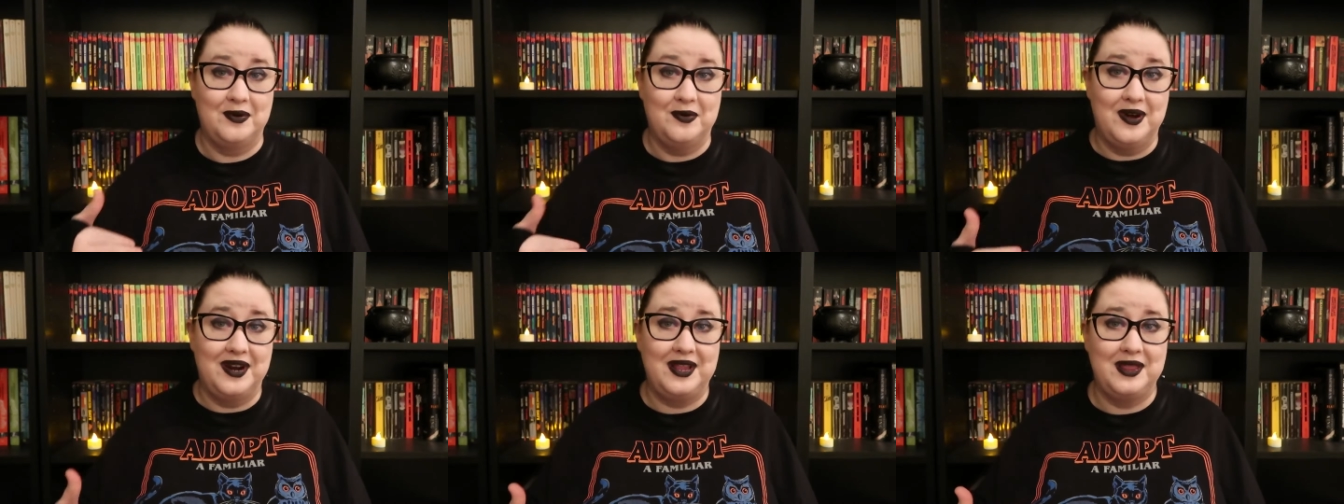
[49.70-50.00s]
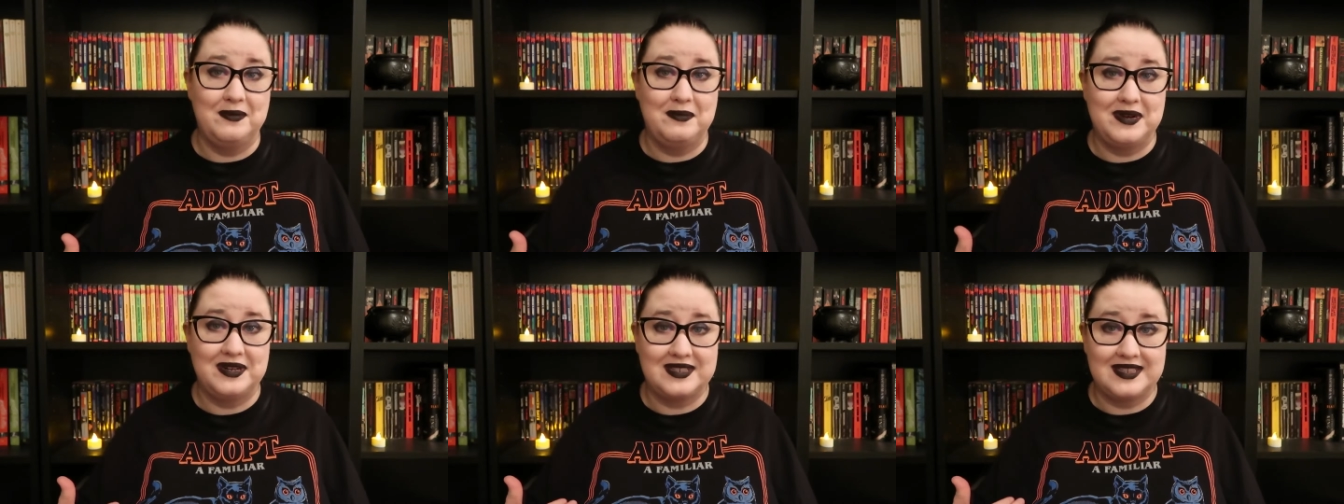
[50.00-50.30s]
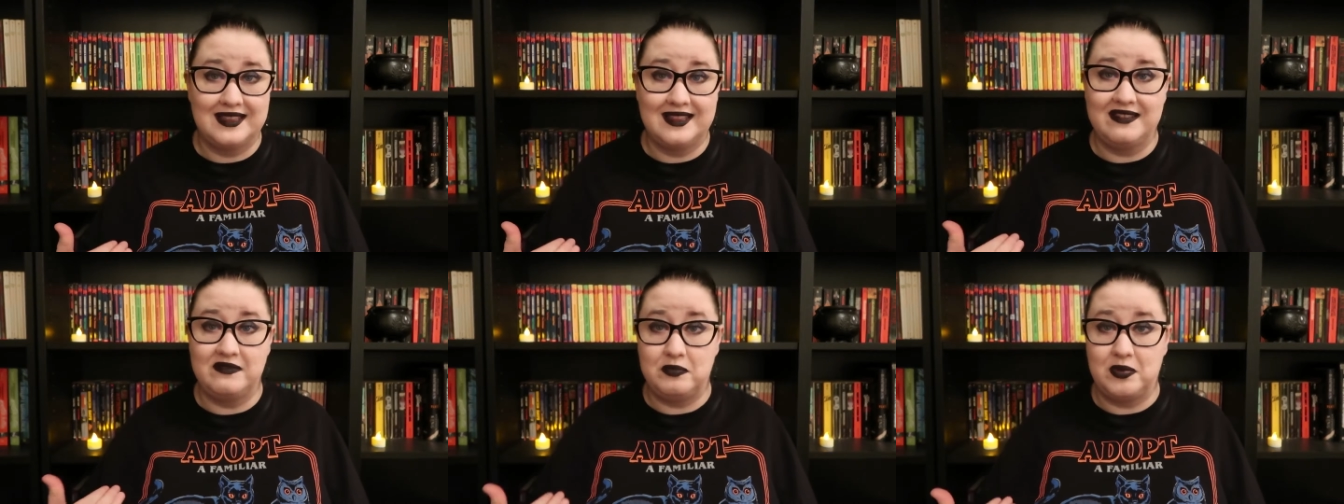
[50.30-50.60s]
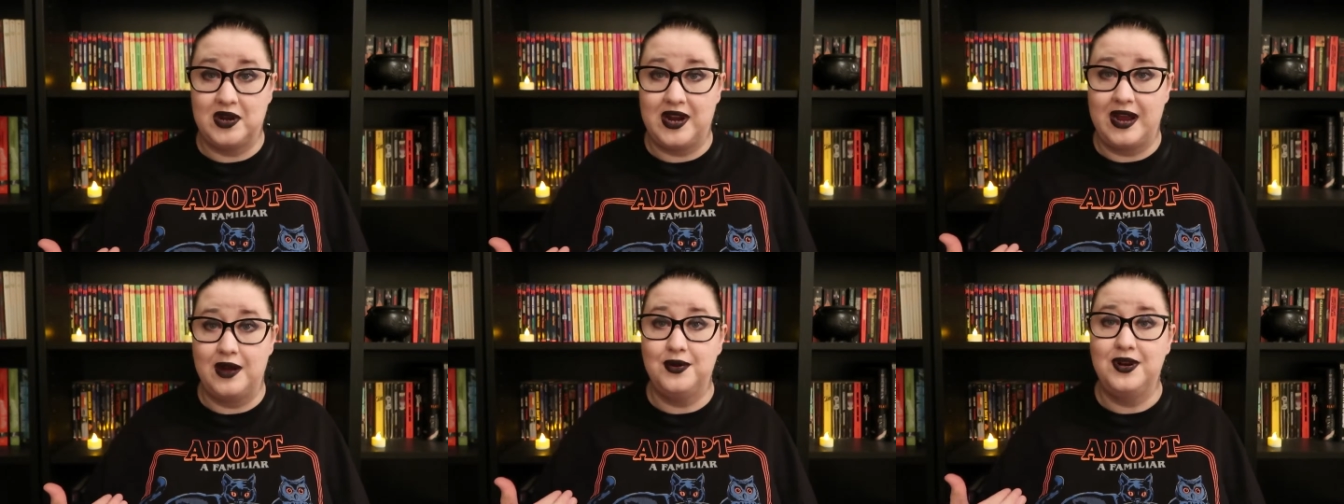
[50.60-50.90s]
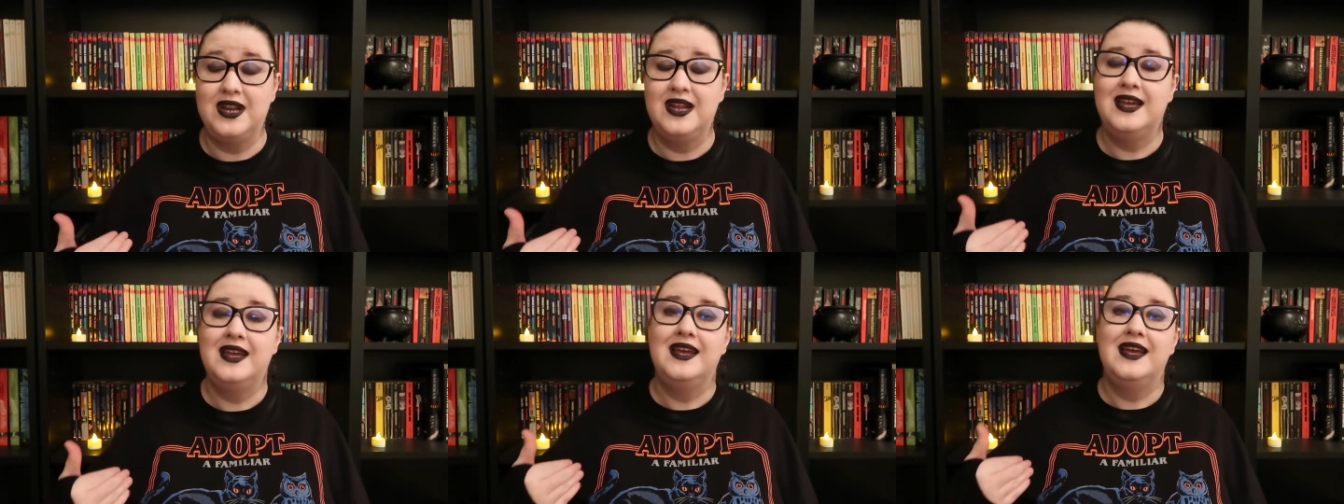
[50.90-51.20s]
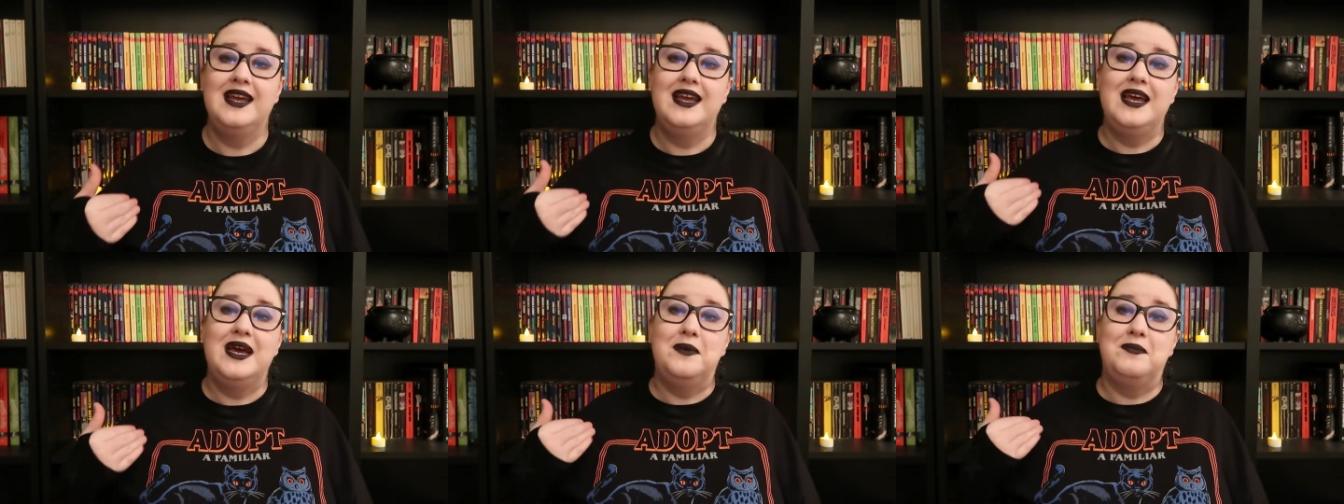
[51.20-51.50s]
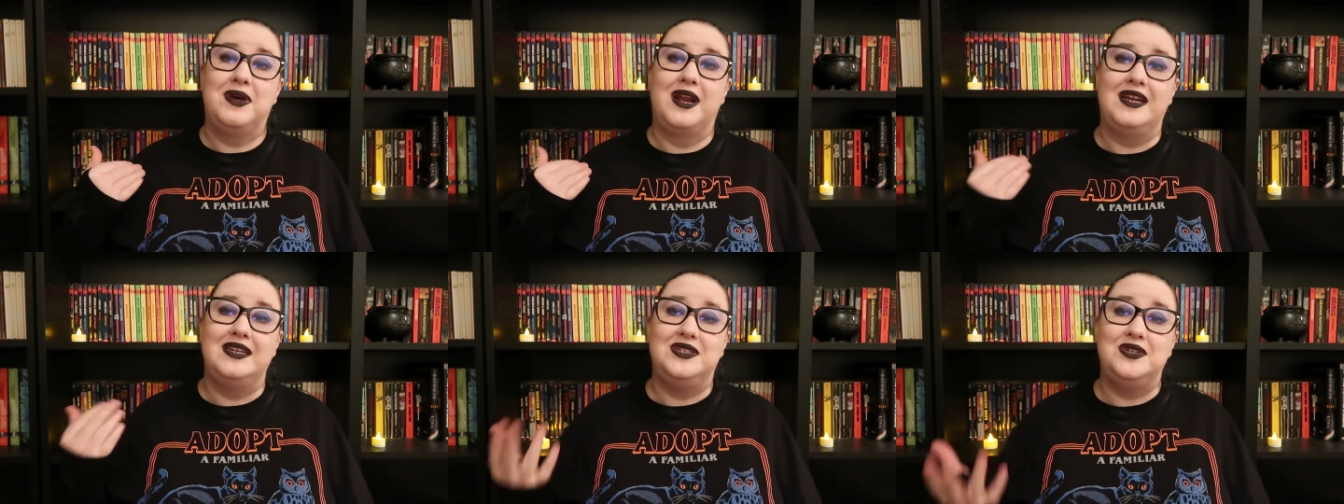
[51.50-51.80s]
single one of the books that they've put out, but